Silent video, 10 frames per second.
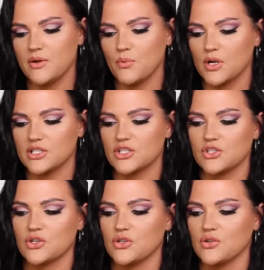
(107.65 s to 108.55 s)
and wanted to
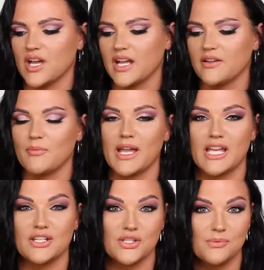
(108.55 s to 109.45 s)
show you kind of
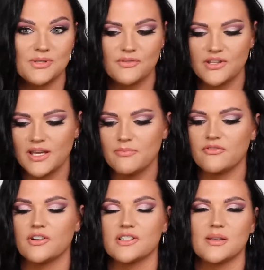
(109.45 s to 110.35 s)
my dupes for them
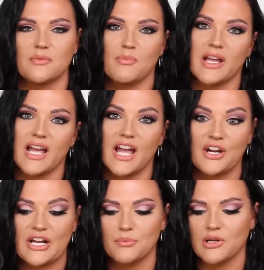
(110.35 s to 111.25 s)
for some of my
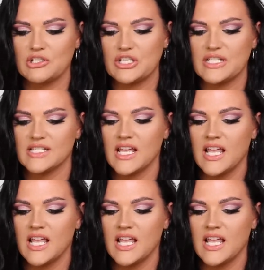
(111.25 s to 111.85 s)
higher end brushes